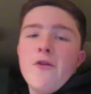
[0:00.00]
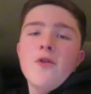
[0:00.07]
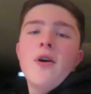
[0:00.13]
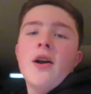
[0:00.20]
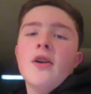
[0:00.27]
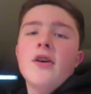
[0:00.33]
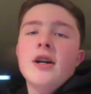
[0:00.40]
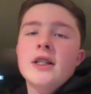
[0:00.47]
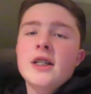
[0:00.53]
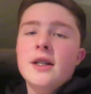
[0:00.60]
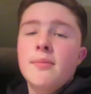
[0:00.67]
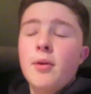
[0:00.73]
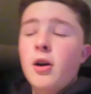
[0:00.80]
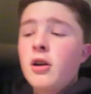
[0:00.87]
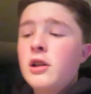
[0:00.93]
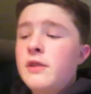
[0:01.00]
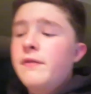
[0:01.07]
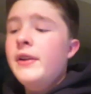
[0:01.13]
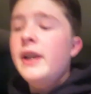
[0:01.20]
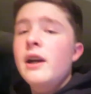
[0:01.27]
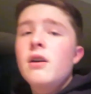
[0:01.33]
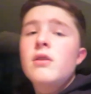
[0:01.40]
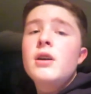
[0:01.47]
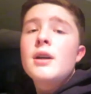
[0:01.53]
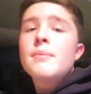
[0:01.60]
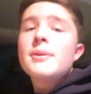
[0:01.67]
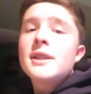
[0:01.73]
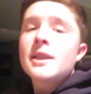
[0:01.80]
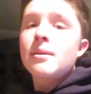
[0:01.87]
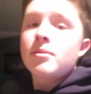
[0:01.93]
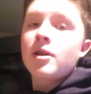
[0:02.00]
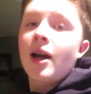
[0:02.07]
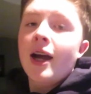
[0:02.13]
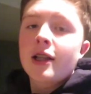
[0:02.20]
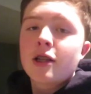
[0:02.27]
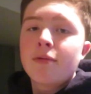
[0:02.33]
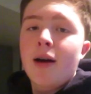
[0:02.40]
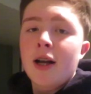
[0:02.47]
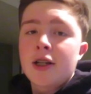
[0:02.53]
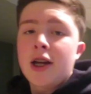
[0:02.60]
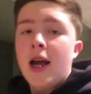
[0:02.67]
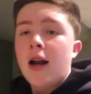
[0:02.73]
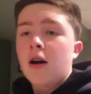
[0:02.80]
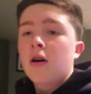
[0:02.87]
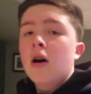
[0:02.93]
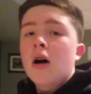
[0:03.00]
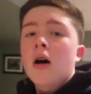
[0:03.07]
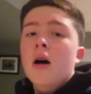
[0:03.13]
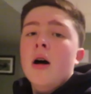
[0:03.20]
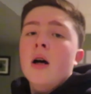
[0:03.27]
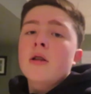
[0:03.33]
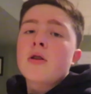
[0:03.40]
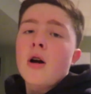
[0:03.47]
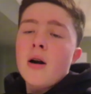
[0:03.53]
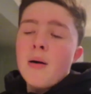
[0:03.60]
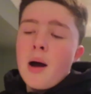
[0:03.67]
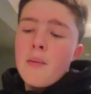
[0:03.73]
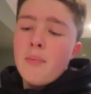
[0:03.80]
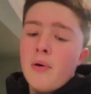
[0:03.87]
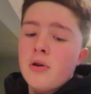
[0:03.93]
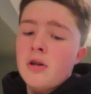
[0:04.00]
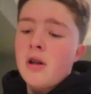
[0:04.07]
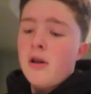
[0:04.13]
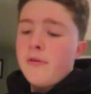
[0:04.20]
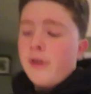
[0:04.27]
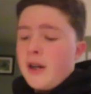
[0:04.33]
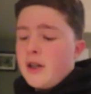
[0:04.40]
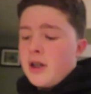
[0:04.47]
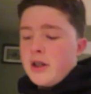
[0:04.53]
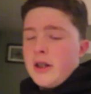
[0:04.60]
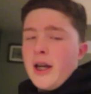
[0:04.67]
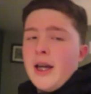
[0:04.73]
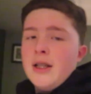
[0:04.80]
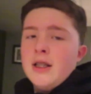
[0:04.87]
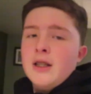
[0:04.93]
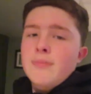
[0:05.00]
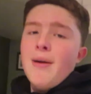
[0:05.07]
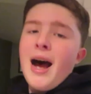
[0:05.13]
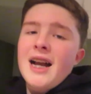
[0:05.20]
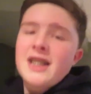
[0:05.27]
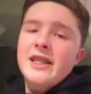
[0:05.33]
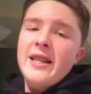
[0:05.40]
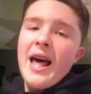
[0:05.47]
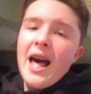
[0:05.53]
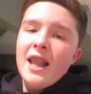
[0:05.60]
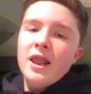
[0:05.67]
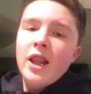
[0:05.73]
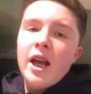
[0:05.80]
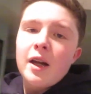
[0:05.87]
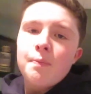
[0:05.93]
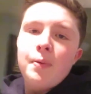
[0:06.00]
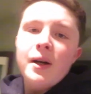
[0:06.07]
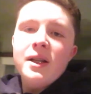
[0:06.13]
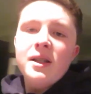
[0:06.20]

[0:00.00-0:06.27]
if you want to watch tomorrow's video, be subscribed to my channel, turn on post notifications, and smash that like